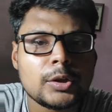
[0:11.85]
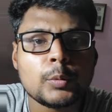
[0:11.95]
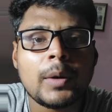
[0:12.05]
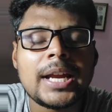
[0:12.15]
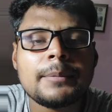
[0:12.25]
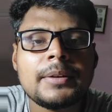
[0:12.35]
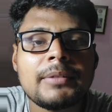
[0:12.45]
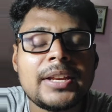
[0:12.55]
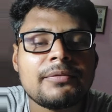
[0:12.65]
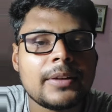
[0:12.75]
You might be
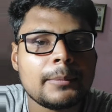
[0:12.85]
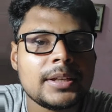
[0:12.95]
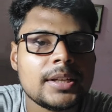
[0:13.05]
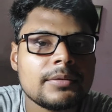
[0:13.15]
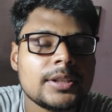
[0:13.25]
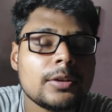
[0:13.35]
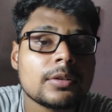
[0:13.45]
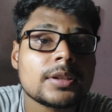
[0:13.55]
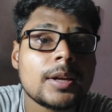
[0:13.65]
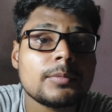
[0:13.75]
very familiar with the
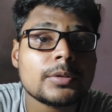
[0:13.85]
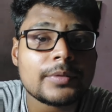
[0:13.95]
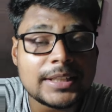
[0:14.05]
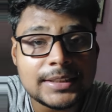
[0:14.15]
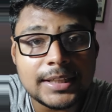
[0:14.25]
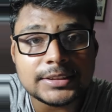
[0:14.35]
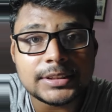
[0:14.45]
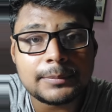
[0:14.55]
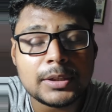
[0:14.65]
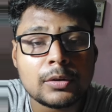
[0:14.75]
concept of res
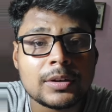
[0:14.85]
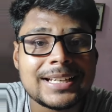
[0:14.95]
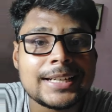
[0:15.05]
gestae because